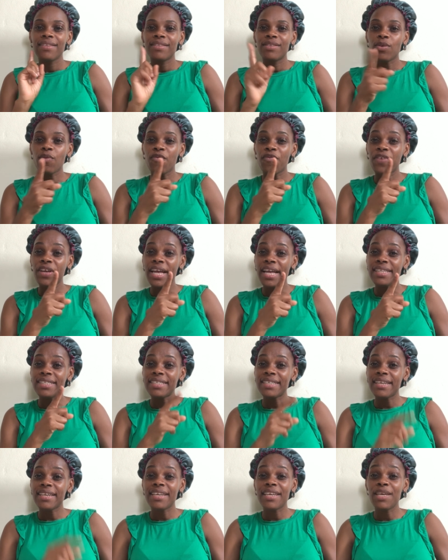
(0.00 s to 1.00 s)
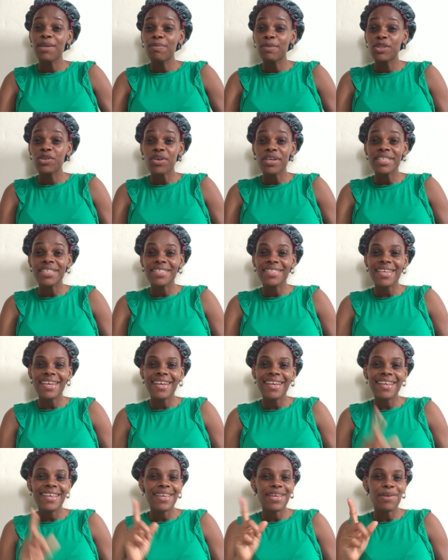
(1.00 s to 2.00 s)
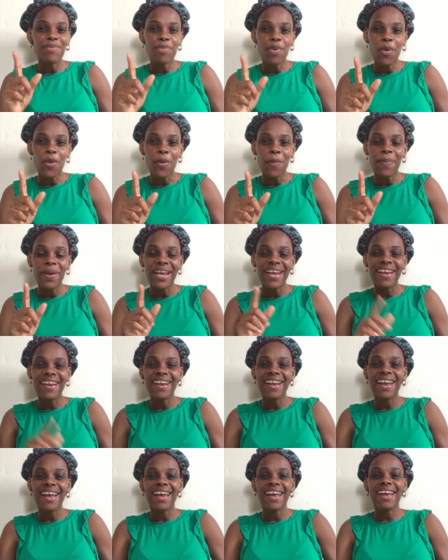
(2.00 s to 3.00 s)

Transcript: Don't forget to keep trusting, keep hoping,